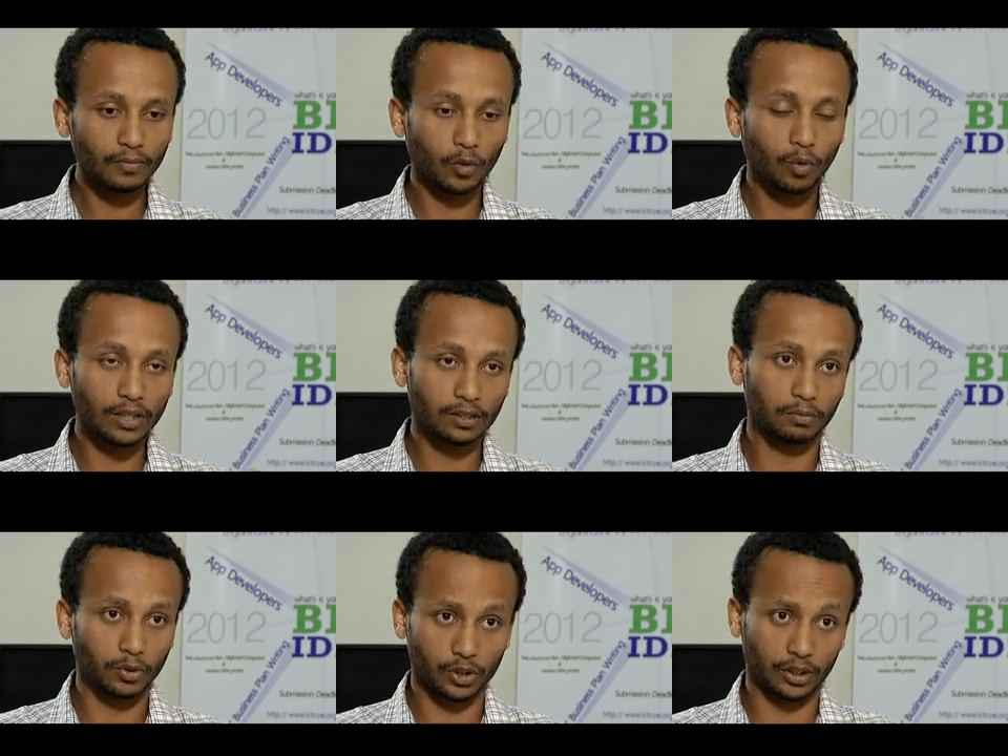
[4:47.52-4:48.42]
once the
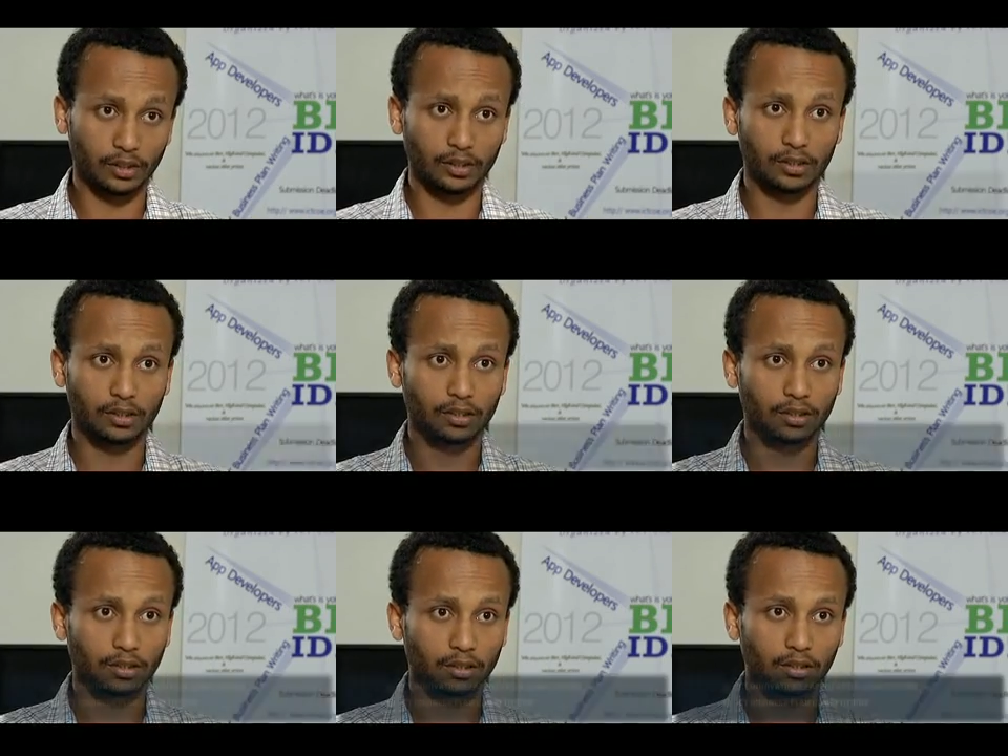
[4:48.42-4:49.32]
project is
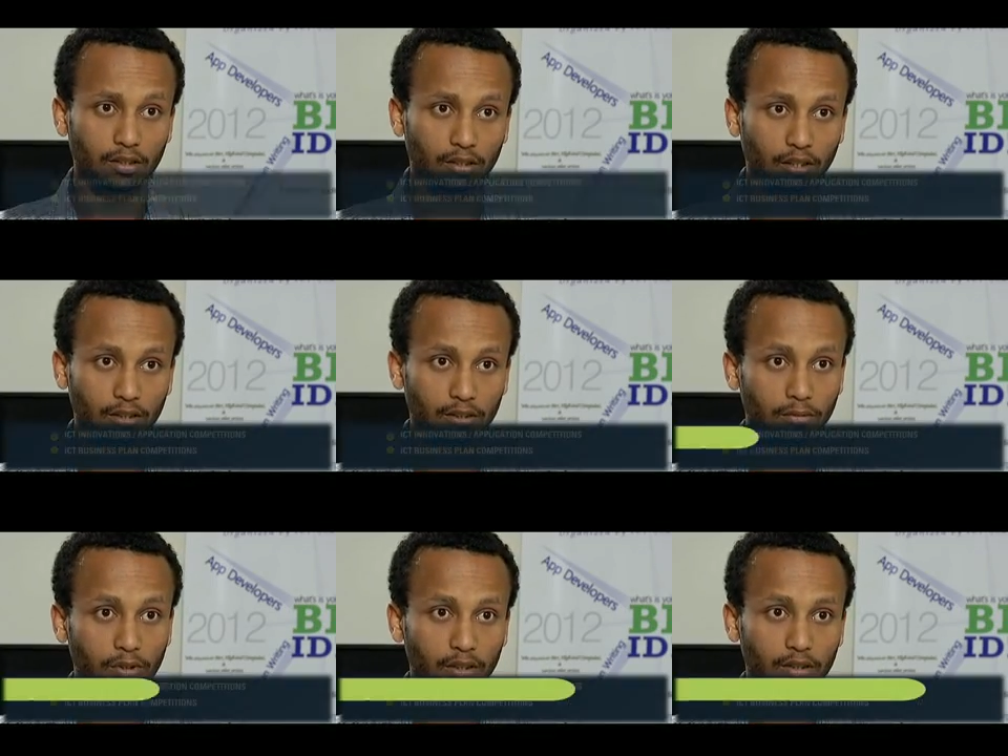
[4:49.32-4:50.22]

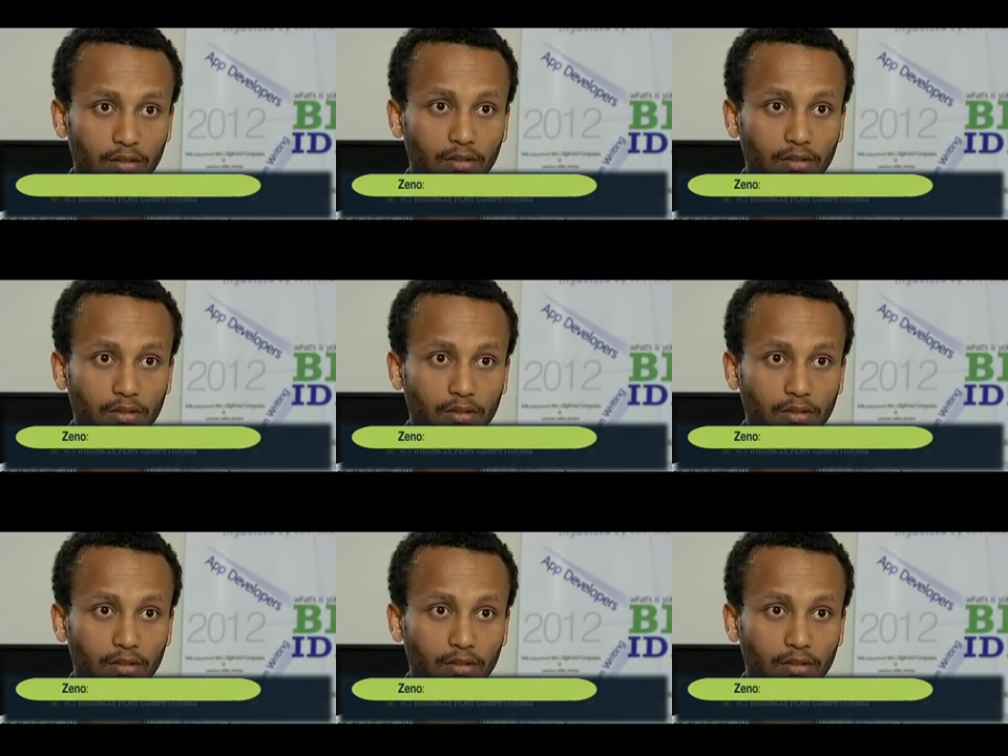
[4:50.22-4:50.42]
accepted,